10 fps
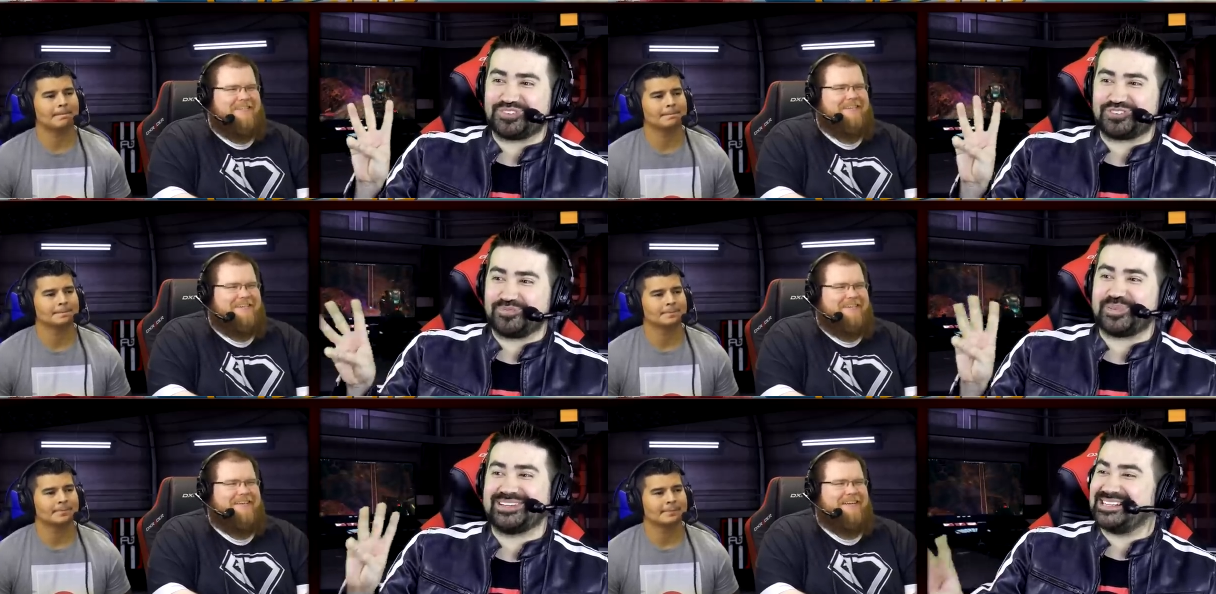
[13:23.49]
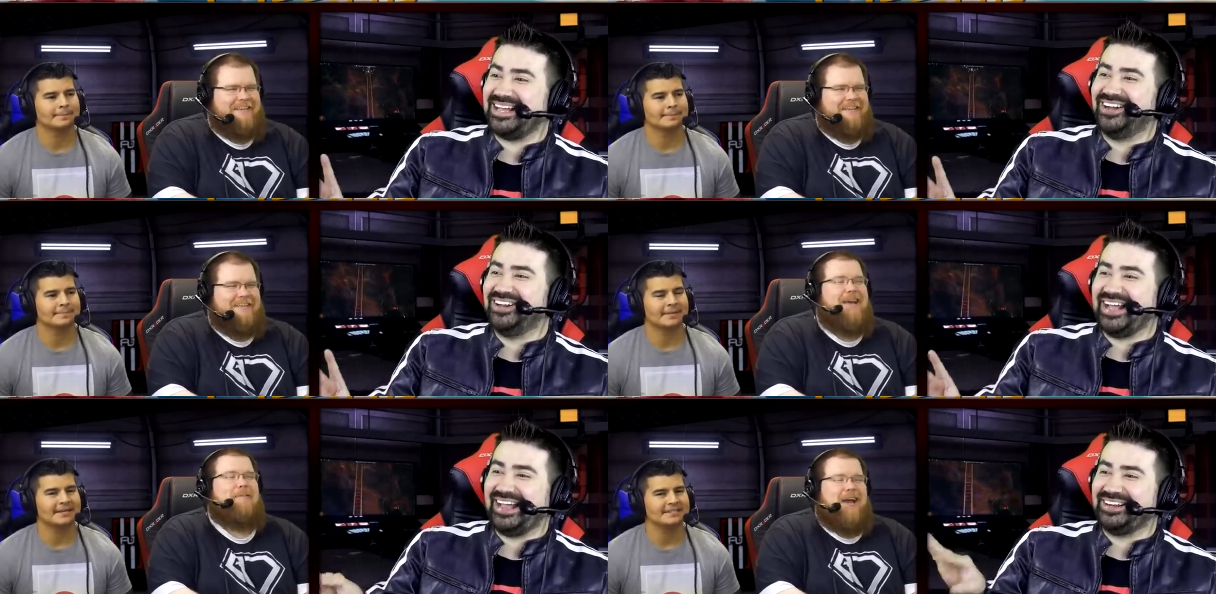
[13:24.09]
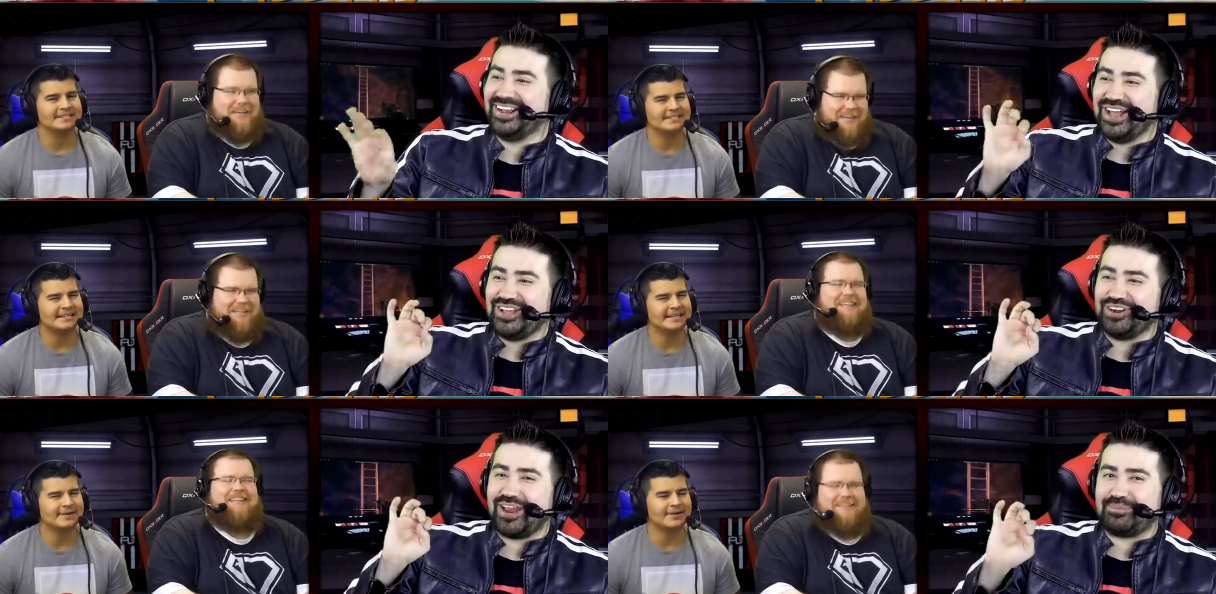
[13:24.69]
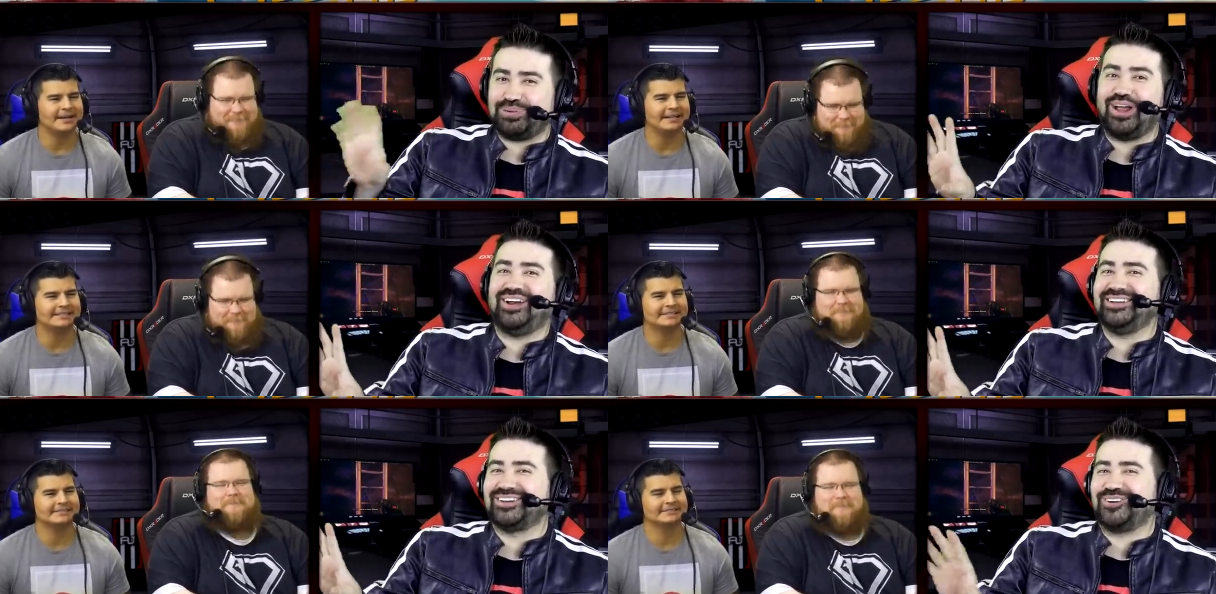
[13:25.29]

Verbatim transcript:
Speaker 1: stupid as hell. Yeah, I did. You're like plotting a